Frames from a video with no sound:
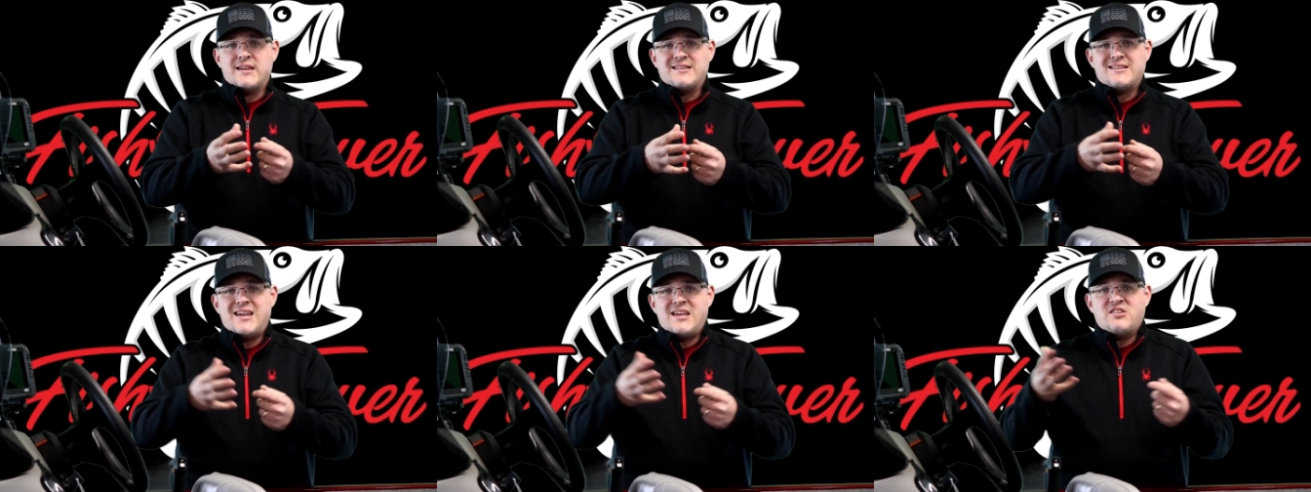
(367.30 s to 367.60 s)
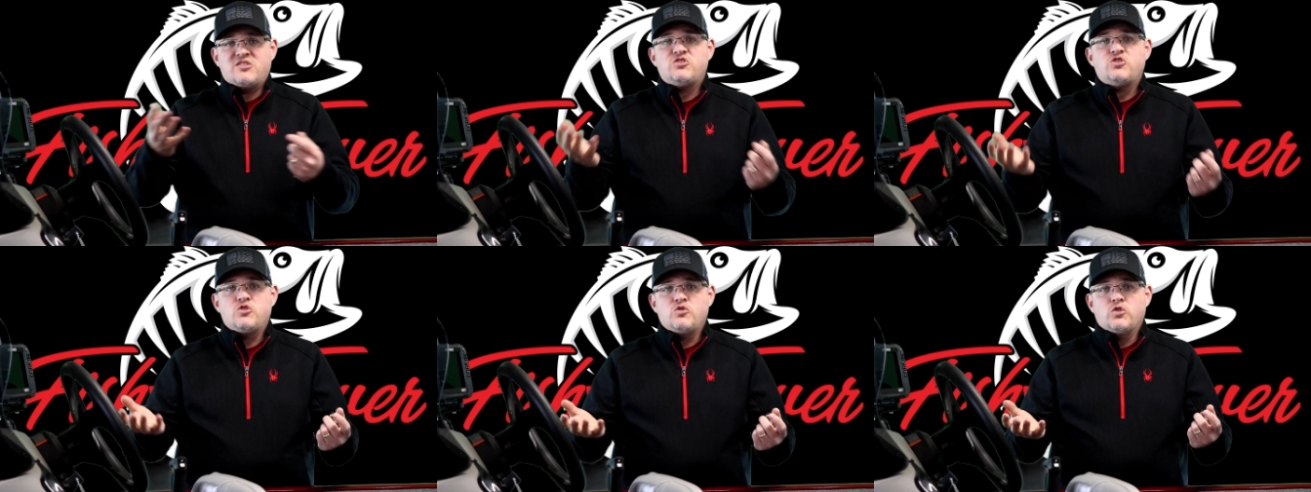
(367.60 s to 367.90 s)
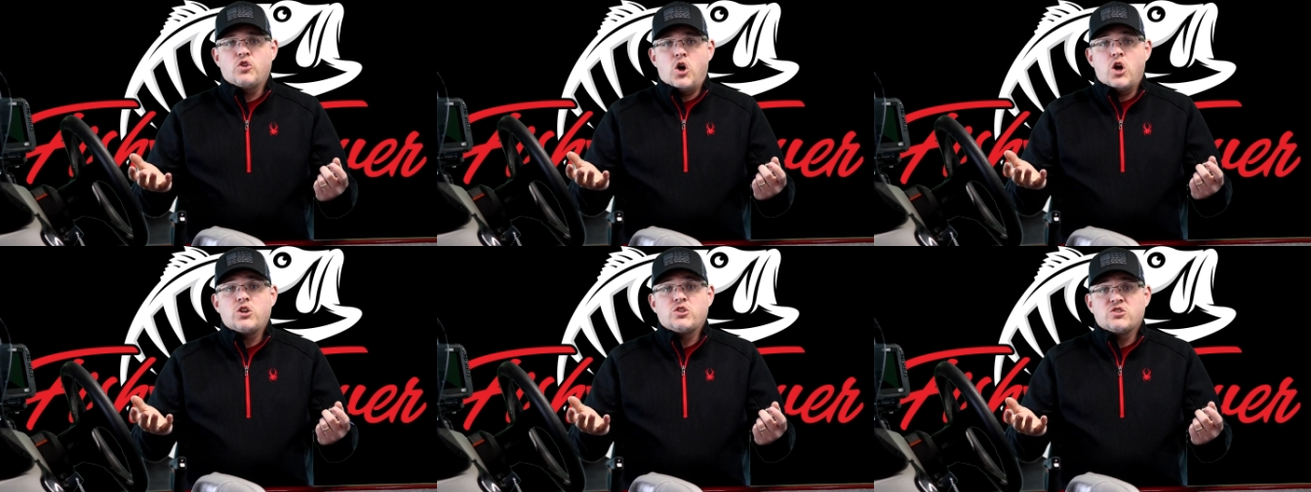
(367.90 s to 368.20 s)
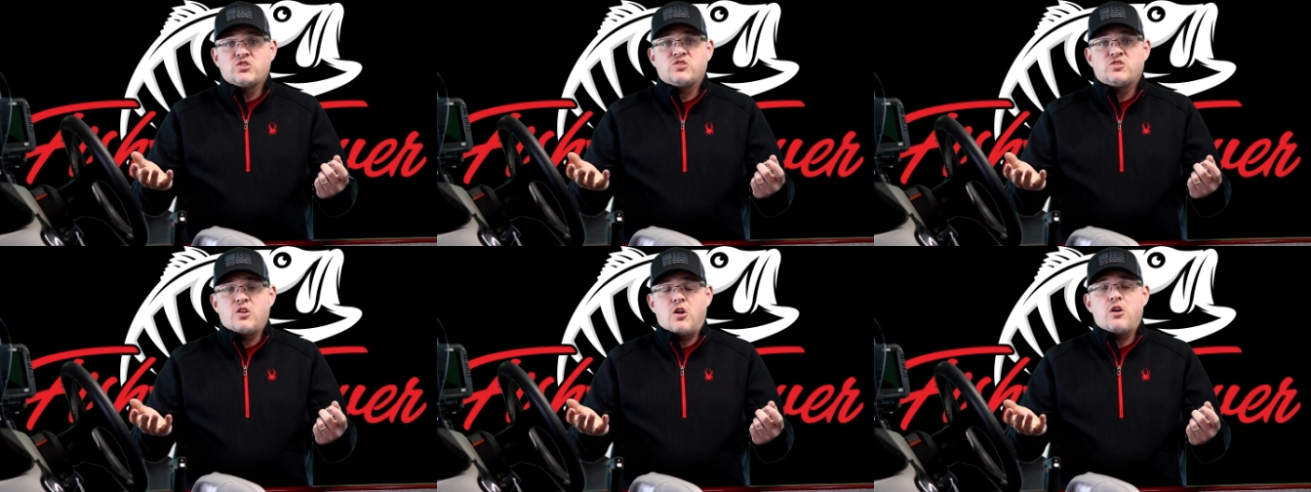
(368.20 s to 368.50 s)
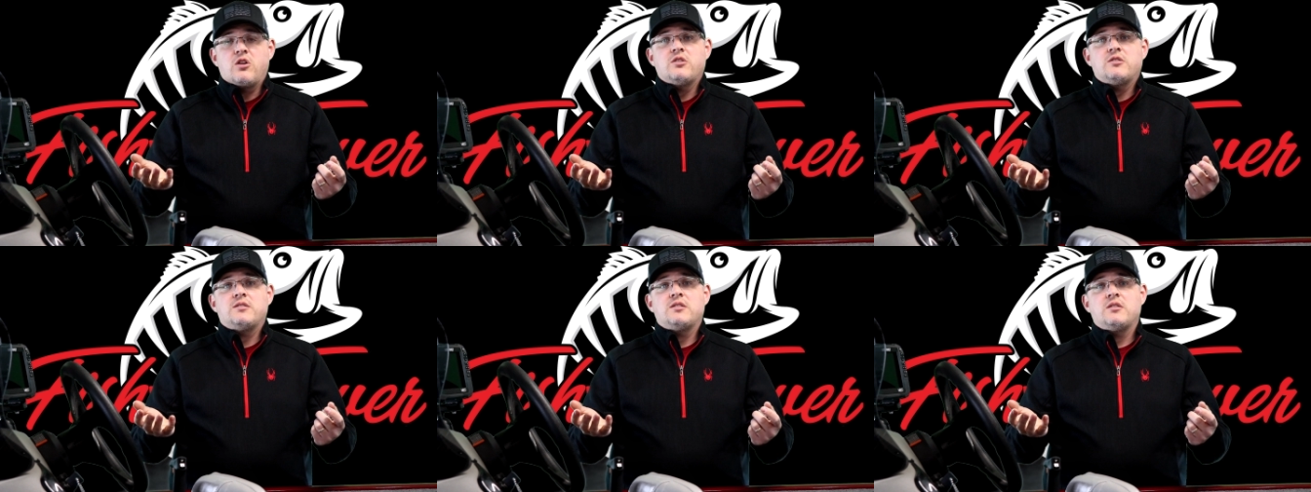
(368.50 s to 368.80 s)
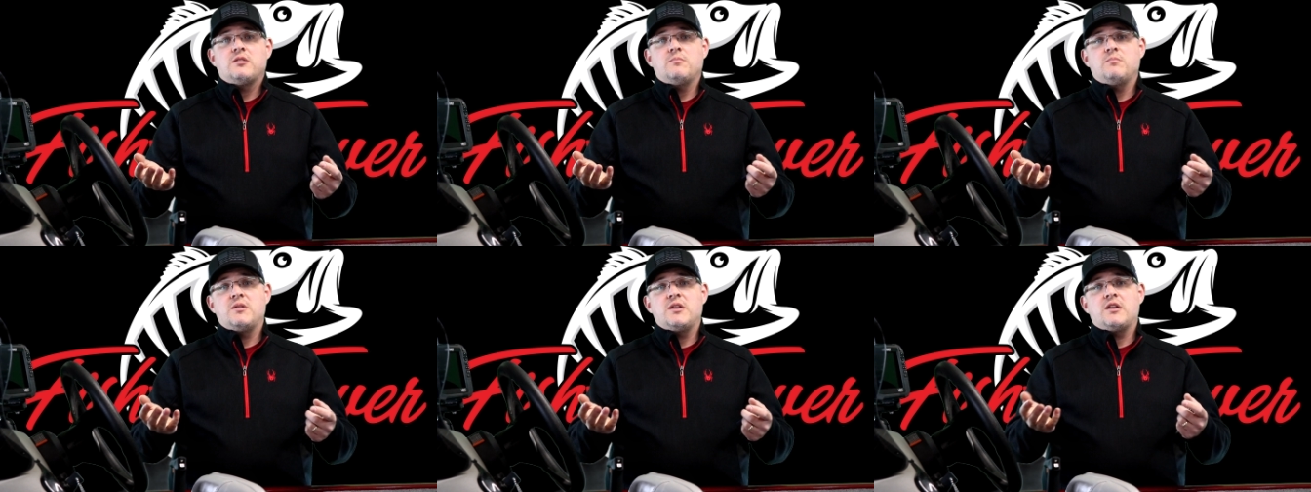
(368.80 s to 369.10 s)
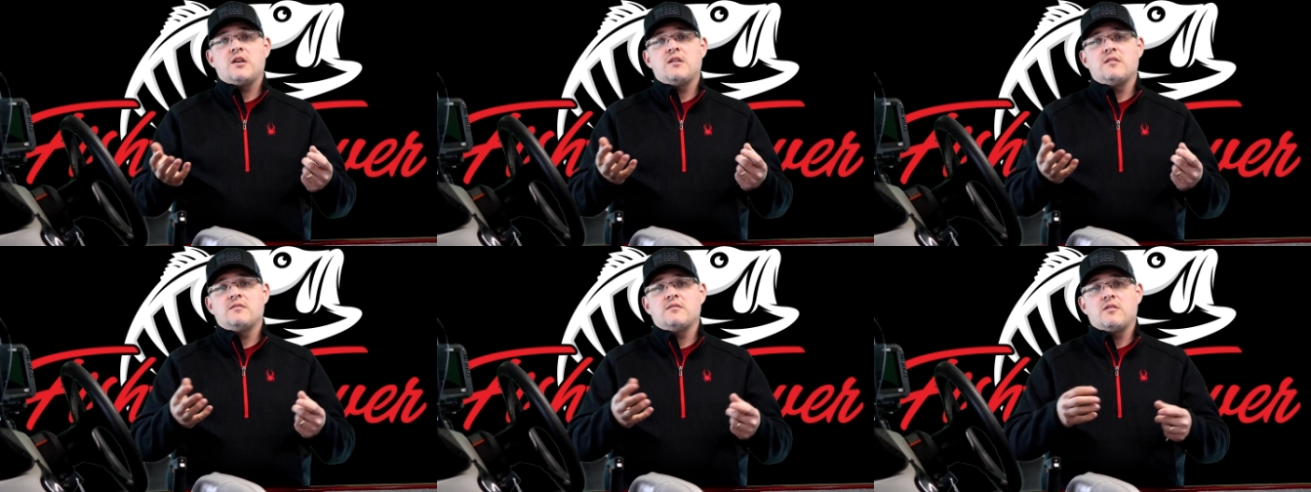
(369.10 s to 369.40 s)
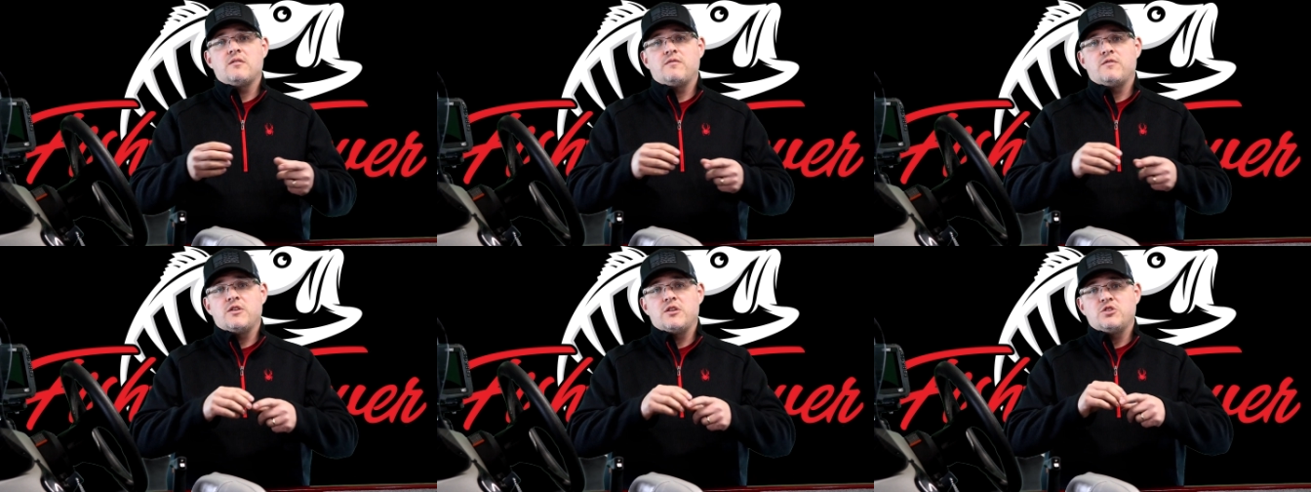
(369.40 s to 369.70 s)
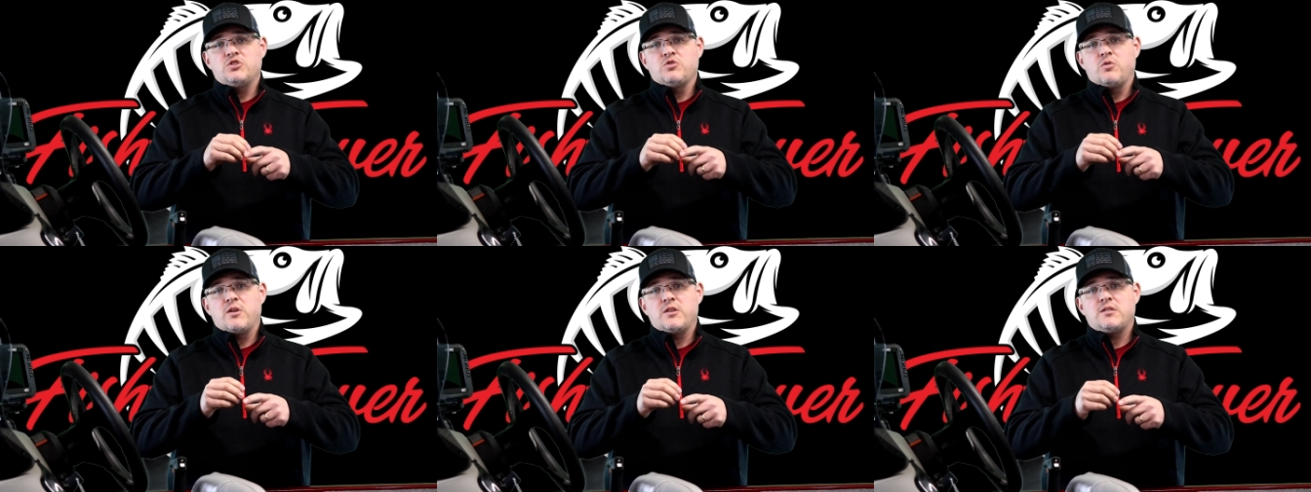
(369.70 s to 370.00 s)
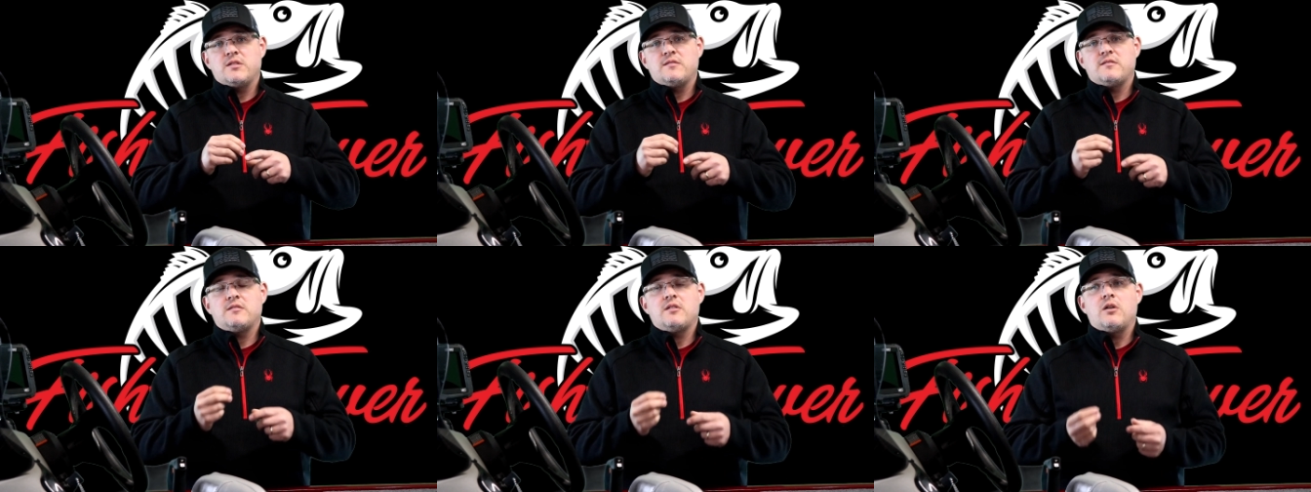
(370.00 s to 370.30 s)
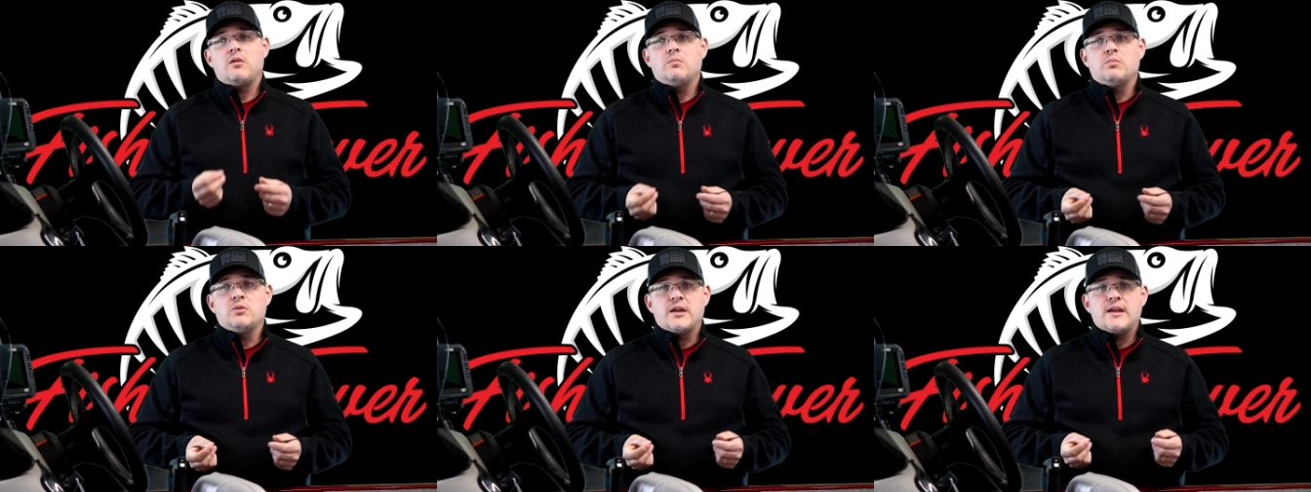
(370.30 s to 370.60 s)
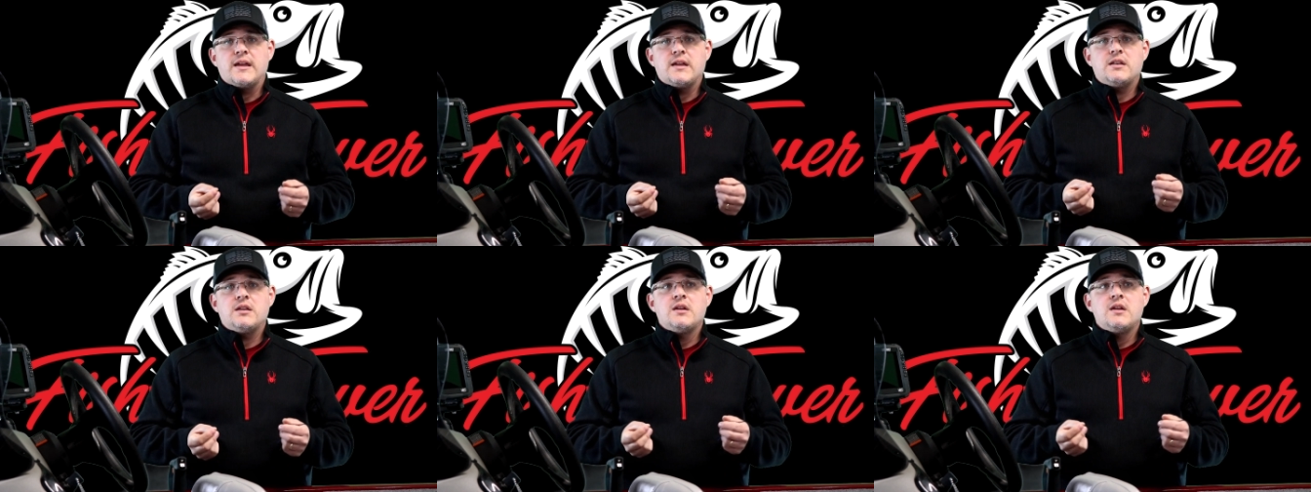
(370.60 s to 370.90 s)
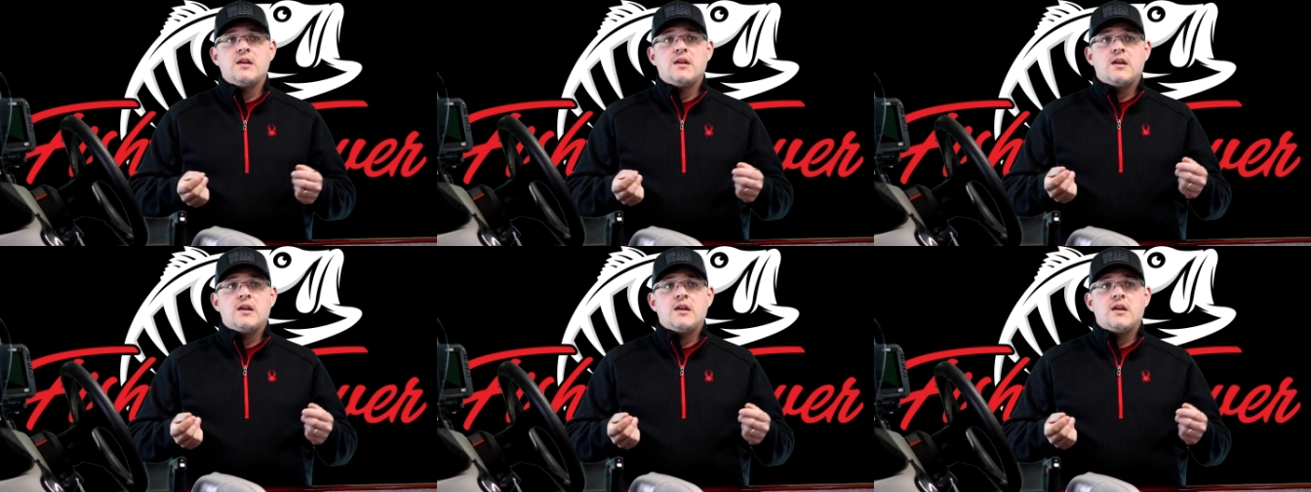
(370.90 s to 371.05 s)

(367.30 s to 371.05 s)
takes too long to start because of the jointed style blade,